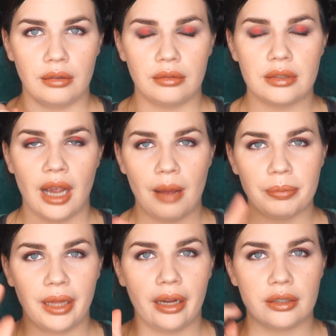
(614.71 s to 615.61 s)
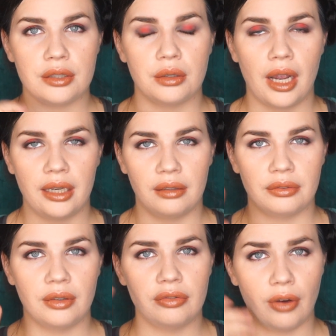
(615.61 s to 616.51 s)
top layer to kind of
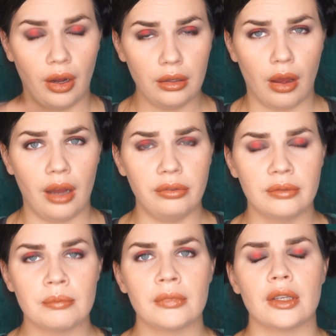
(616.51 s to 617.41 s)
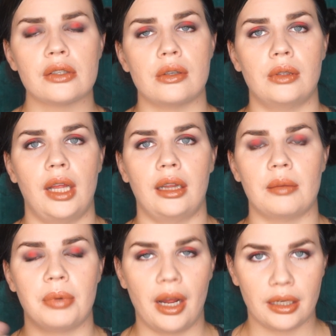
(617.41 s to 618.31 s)
fall off so that the
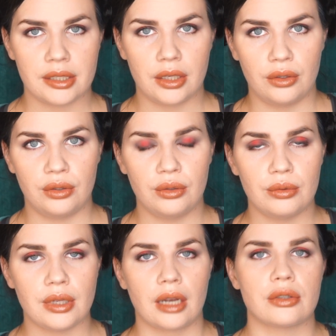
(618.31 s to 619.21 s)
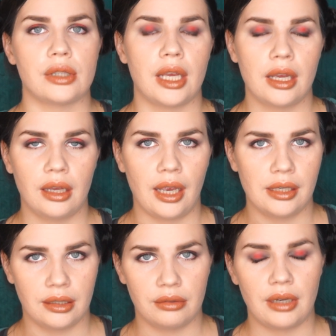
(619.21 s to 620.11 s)
products that you use actually
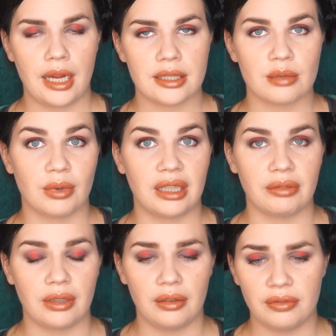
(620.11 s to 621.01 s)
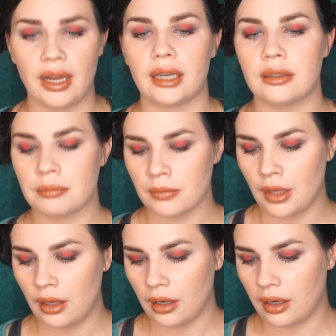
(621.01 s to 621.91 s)
can create some kind of an effect.
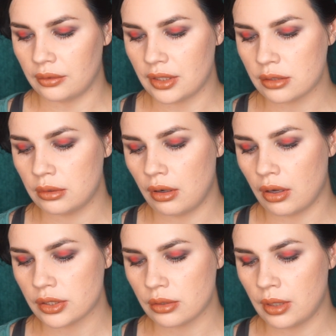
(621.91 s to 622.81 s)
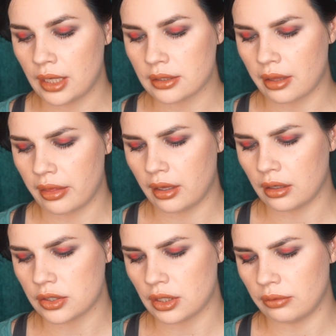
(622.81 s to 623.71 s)
This one also has, I think,
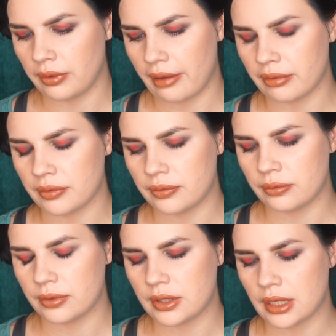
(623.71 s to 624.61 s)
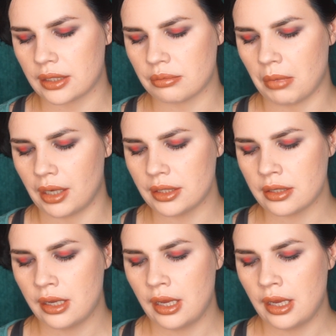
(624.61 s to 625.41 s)
a shelf life of 6 months,